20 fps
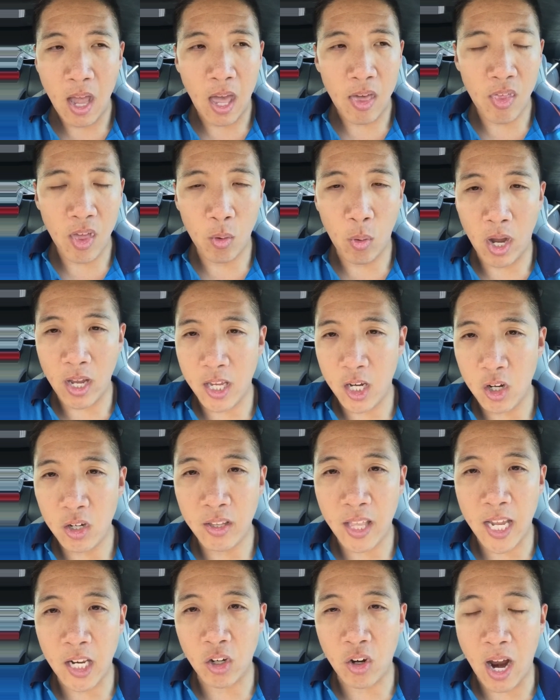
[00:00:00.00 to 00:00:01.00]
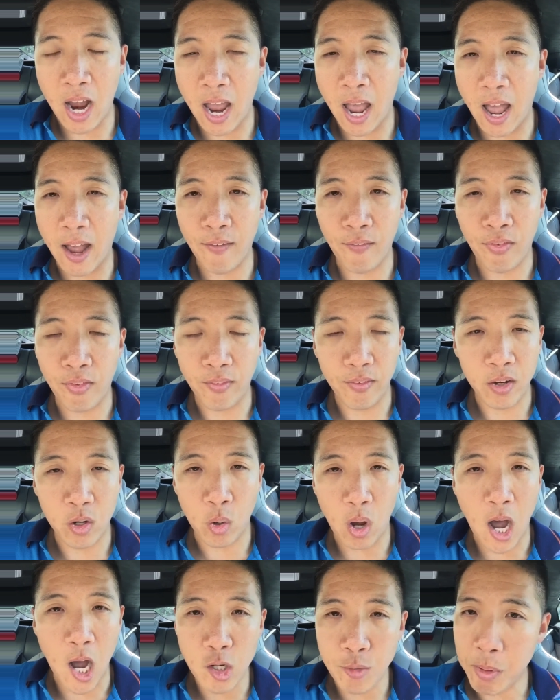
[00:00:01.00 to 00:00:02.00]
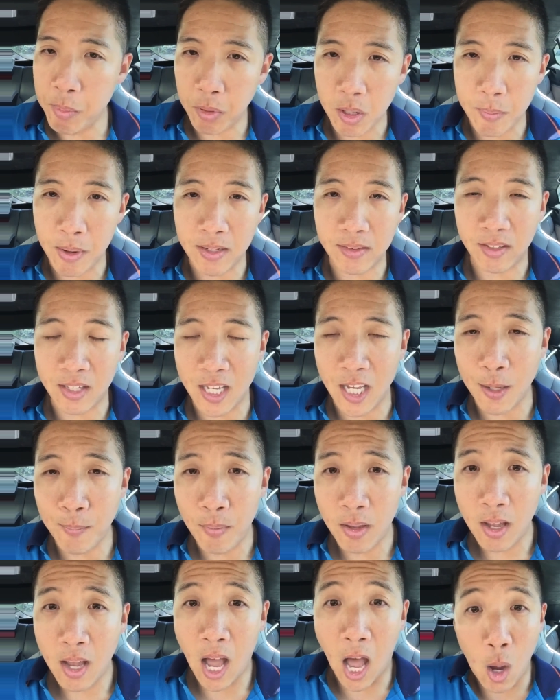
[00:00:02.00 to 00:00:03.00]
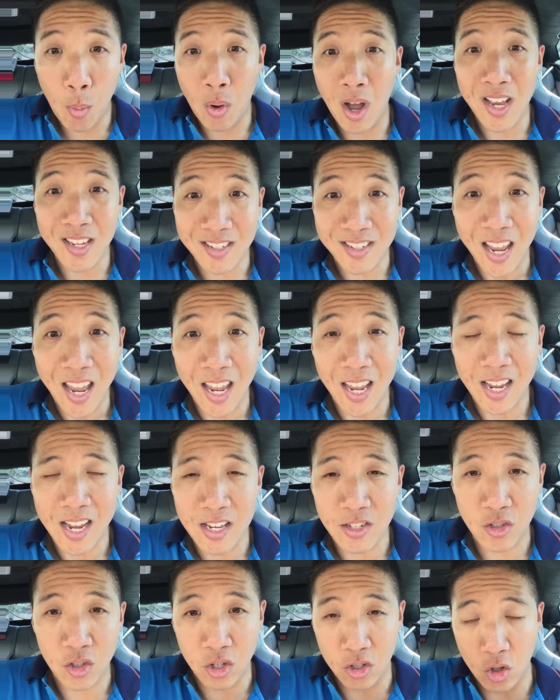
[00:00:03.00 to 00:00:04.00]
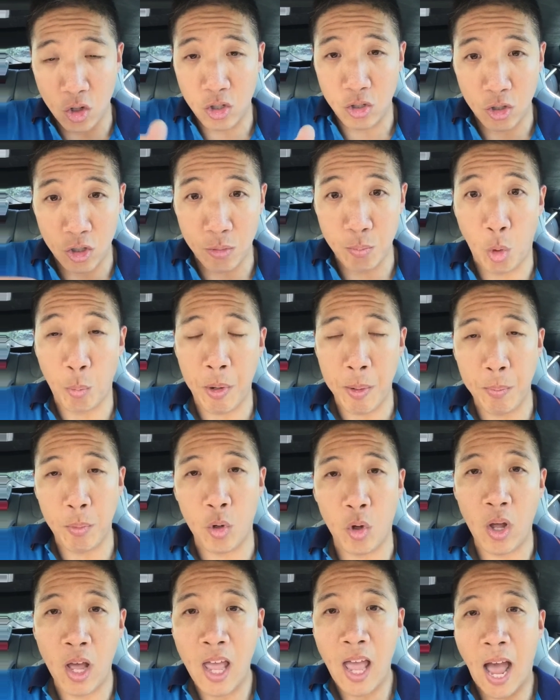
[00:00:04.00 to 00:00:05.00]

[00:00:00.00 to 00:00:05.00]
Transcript: and then a year later, I have 100 people in my team, I want to stay because there's more people.